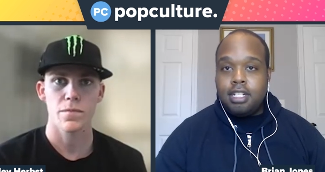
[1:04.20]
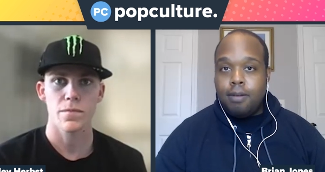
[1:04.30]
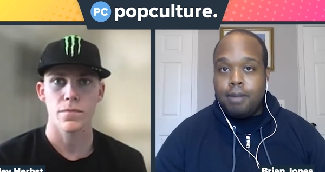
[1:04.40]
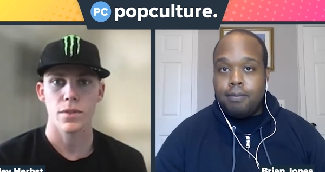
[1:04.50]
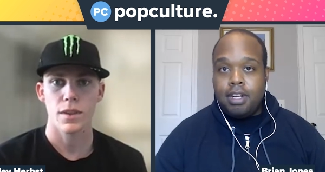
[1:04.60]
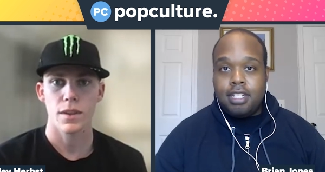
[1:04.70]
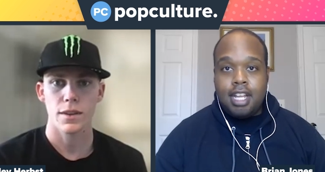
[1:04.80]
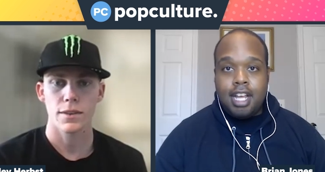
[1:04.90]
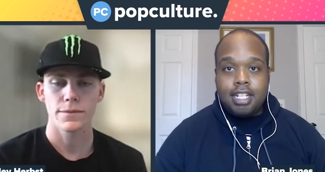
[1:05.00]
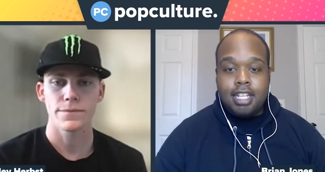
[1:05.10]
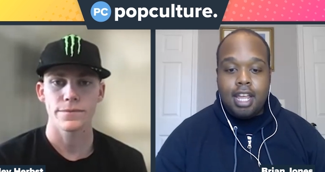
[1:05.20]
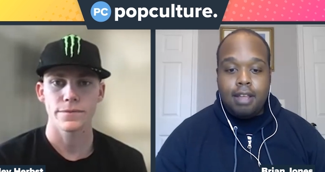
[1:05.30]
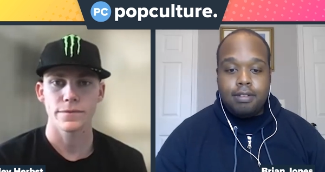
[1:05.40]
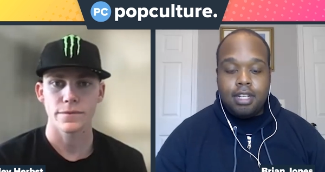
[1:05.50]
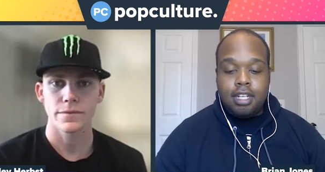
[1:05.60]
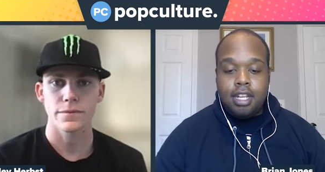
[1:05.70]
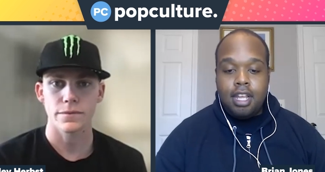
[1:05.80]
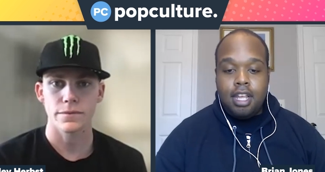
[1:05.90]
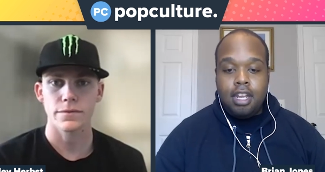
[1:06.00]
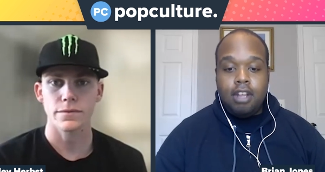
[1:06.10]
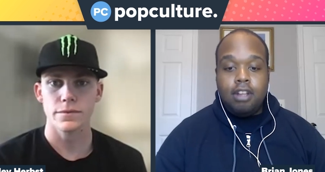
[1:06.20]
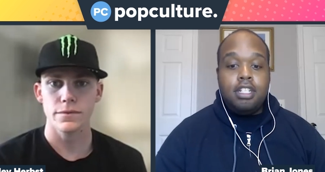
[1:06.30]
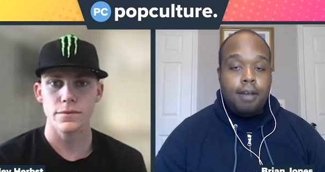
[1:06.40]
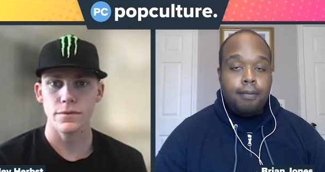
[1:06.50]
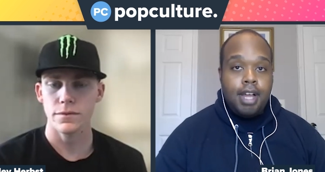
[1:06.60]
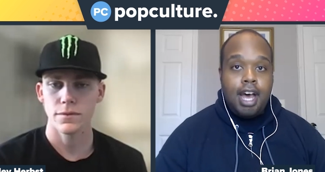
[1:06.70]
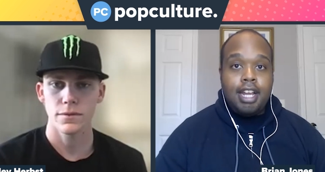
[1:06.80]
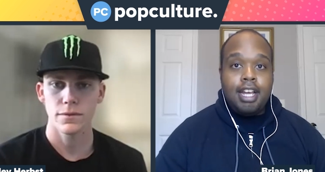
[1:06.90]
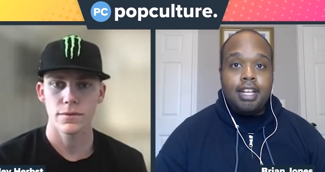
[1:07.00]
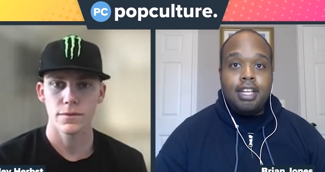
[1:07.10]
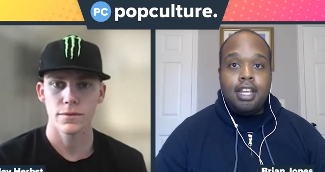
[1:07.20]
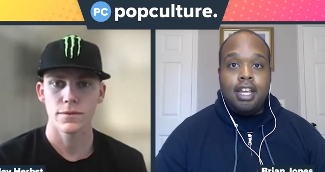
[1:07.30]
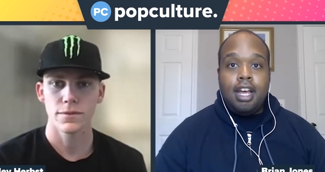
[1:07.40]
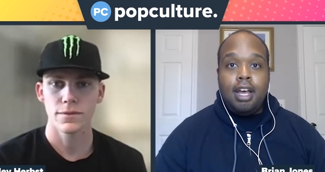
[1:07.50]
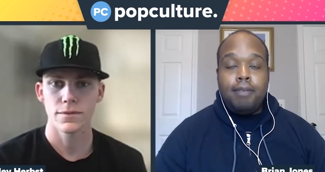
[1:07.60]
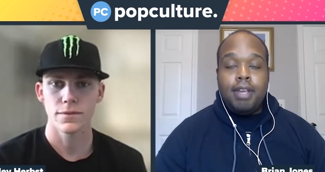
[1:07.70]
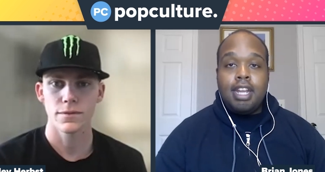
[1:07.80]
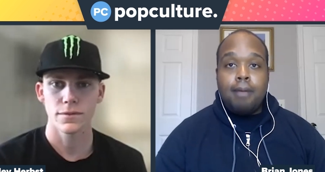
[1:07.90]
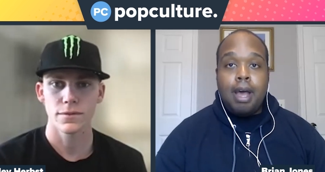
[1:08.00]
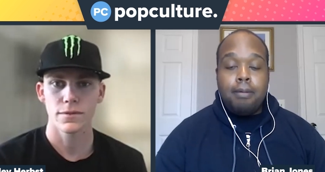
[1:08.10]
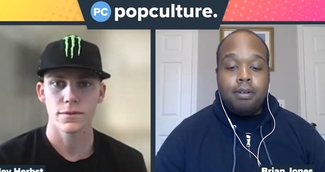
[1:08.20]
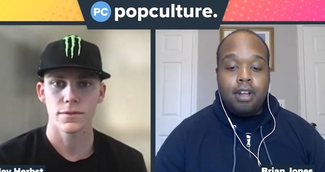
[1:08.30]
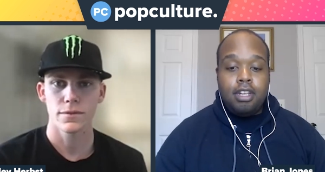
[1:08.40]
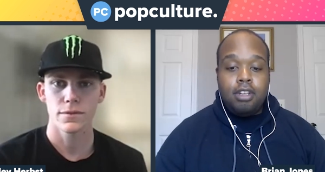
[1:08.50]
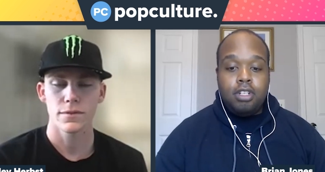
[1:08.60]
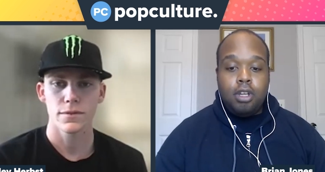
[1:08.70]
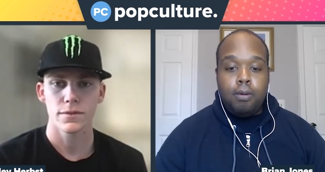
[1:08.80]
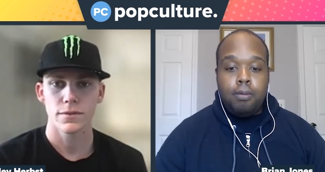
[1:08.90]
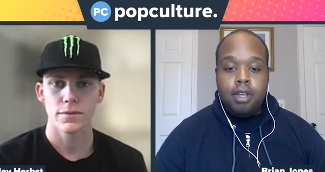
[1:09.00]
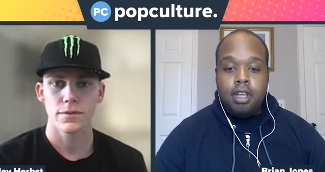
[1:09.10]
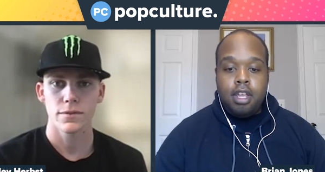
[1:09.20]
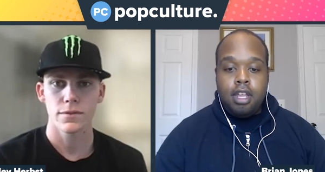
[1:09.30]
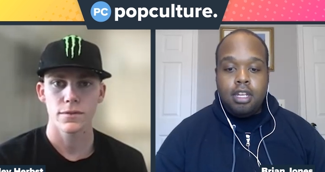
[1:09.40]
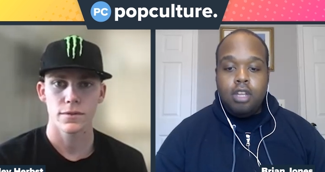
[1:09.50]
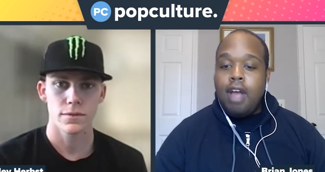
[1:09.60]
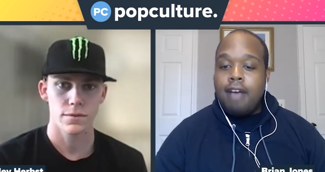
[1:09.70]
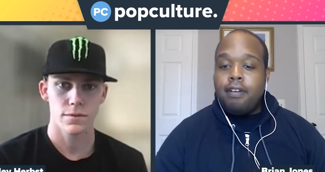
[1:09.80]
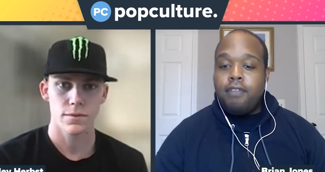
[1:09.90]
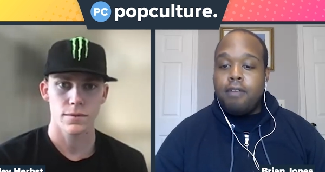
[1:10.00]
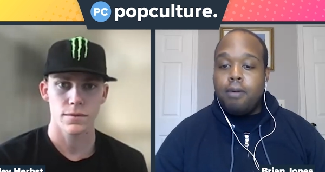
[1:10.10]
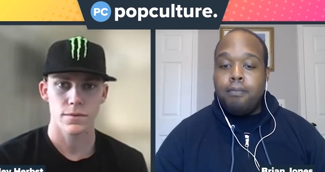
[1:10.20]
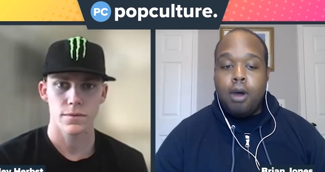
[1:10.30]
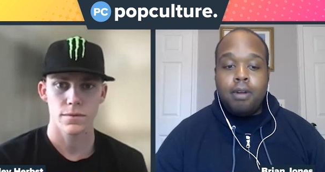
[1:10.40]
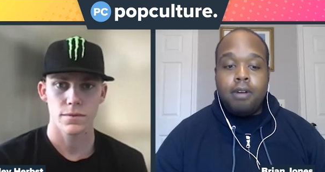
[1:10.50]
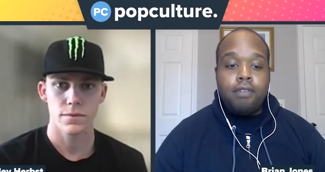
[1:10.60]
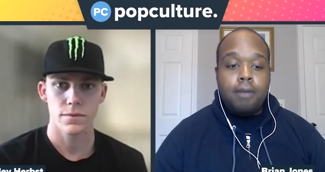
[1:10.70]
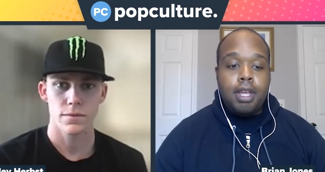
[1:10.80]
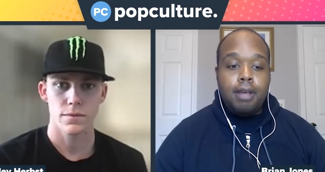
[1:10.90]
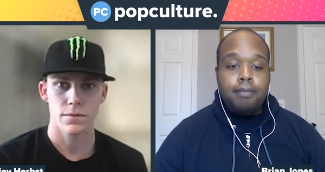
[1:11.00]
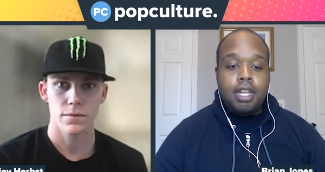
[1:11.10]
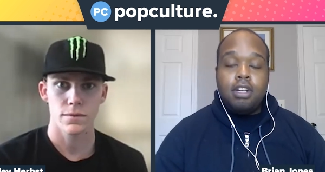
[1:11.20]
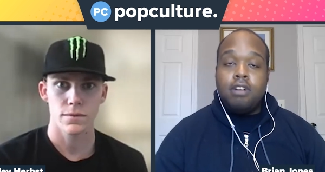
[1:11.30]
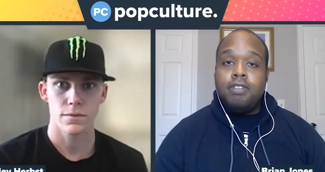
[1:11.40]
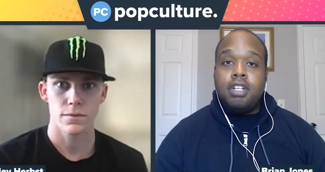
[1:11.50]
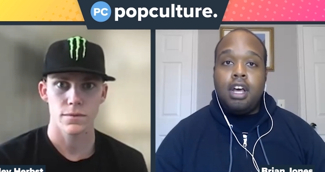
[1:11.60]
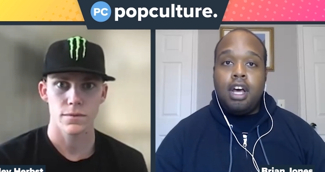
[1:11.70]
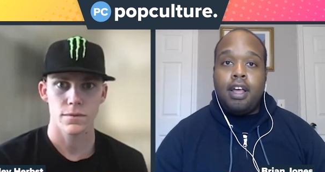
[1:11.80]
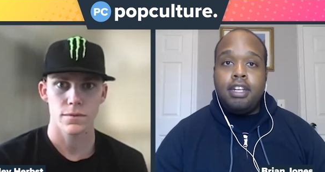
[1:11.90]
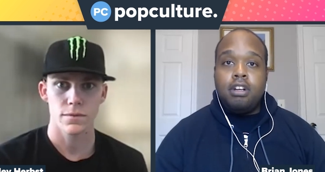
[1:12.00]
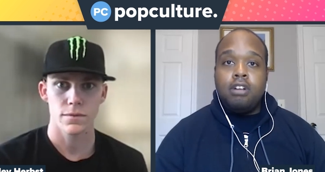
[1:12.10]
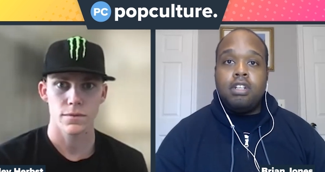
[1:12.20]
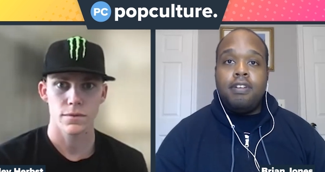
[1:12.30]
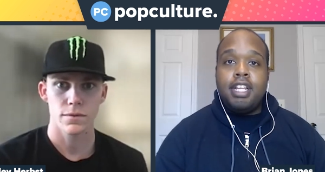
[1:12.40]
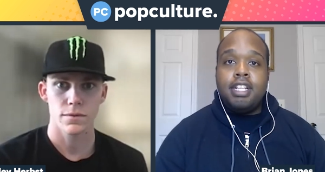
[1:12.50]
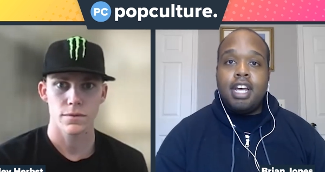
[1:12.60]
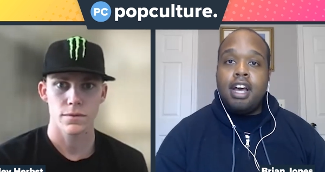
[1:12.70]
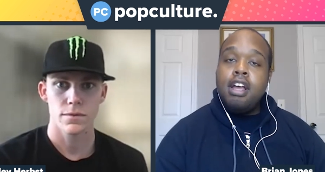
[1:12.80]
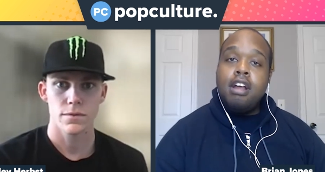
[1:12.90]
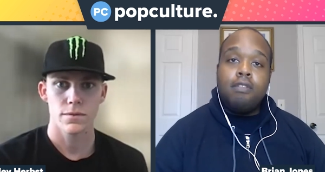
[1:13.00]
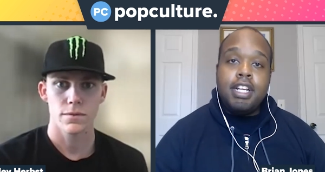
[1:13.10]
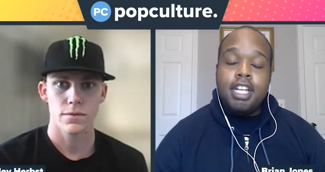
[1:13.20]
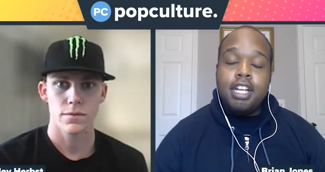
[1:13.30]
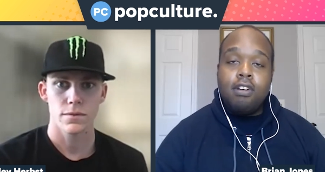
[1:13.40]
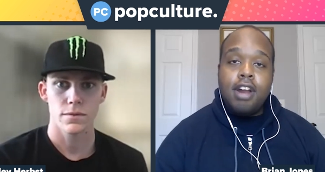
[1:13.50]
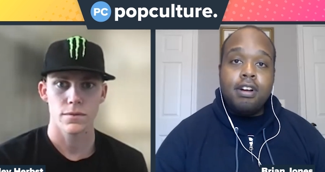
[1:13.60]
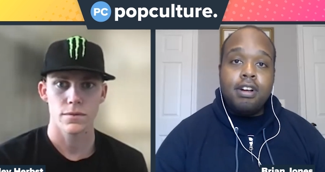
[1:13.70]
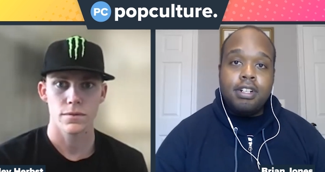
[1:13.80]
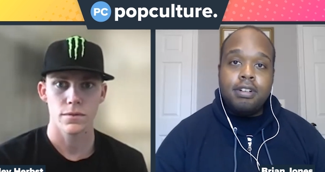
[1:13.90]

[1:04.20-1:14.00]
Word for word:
Speaker 1: so many medals in the X Games and, you know, the Gymkhana, uh, making that popular on YouTube. Do you have a favorite moment from him in terms uh, in terms of his uh, racing career?